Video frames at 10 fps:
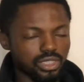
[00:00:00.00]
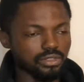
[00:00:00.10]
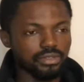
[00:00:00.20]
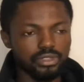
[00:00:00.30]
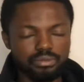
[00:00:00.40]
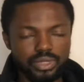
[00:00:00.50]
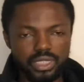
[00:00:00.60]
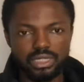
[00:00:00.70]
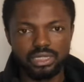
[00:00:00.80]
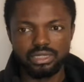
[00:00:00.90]
different
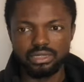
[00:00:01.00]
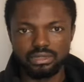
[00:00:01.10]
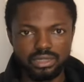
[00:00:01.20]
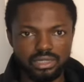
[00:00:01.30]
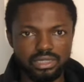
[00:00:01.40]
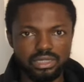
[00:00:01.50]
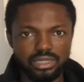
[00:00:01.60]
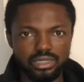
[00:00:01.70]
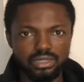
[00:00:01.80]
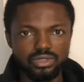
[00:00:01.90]
places in the
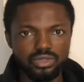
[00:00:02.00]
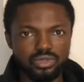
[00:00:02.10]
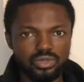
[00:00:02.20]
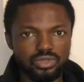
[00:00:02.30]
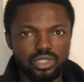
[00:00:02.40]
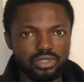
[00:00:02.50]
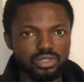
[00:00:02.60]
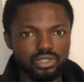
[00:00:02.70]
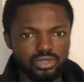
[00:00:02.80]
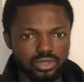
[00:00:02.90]
city. You're
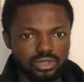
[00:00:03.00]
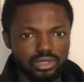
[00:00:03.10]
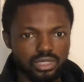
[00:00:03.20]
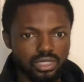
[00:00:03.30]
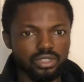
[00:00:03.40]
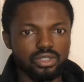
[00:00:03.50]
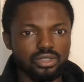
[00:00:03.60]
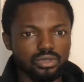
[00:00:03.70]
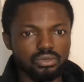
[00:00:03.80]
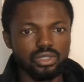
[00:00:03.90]
not just going to stay in your
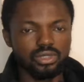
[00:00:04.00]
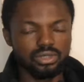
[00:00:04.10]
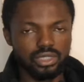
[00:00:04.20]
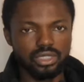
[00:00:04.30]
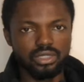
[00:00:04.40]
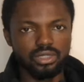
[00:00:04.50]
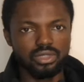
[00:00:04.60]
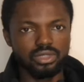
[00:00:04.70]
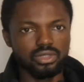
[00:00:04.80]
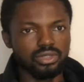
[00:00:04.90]
home all day
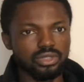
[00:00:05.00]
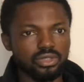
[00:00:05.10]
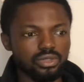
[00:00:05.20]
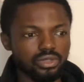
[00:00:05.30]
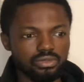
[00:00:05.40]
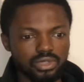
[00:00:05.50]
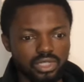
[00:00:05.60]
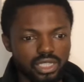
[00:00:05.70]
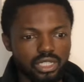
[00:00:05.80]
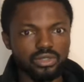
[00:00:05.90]
or the whole of the
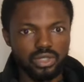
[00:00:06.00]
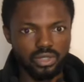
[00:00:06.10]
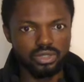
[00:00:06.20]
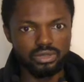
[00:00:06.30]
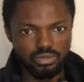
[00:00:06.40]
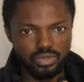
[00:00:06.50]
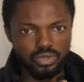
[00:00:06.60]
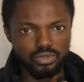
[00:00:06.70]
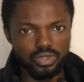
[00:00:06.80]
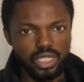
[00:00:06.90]
year. You're going to
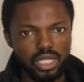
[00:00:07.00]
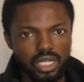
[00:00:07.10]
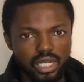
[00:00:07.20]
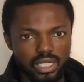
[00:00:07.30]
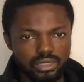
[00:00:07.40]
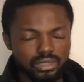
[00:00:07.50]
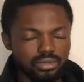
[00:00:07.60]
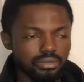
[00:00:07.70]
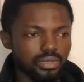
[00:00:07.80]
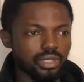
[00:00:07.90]
move at
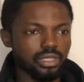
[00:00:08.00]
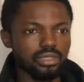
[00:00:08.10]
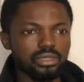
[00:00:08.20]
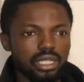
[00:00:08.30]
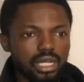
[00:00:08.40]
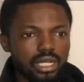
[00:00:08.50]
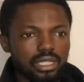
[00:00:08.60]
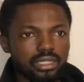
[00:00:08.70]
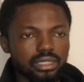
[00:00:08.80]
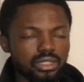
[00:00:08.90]
some point.
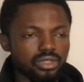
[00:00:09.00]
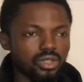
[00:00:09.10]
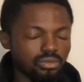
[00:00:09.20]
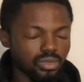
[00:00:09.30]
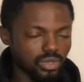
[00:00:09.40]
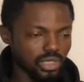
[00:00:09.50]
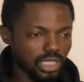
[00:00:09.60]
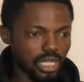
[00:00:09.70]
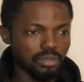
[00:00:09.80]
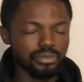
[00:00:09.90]
And the number
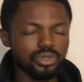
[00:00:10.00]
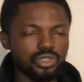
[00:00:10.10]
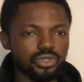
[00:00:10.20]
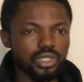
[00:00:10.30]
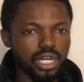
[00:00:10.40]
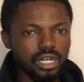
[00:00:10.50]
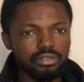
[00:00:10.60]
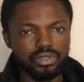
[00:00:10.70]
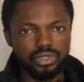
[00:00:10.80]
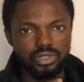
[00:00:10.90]
one app you should
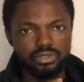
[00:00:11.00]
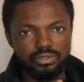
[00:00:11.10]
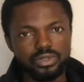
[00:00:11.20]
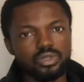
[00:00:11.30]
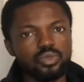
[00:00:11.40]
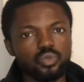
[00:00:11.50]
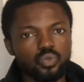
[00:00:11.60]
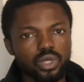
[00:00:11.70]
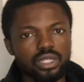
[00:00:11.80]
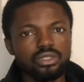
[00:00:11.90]
have on your
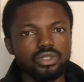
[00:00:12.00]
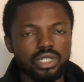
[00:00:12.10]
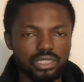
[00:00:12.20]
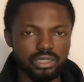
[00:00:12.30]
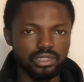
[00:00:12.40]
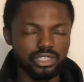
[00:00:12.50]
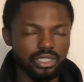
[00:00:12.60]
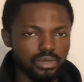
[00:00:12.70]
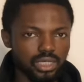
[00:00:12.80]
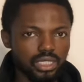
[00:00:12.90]
phone when you enter
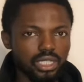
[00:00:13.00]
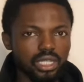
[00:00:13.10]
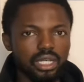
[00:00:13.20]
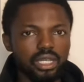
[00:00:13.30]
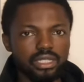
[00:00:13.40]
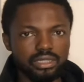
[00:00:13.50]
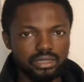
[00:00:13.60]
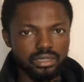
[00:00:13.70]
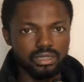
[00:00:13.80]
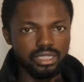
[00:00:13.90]
Germany
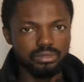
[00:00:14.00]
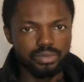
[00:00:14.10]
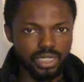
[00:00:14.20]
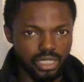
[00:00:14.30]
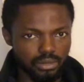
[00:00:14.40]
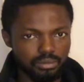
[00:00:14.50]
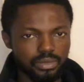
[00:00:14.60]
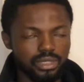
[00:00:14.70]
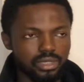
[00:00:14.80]
is the DB app,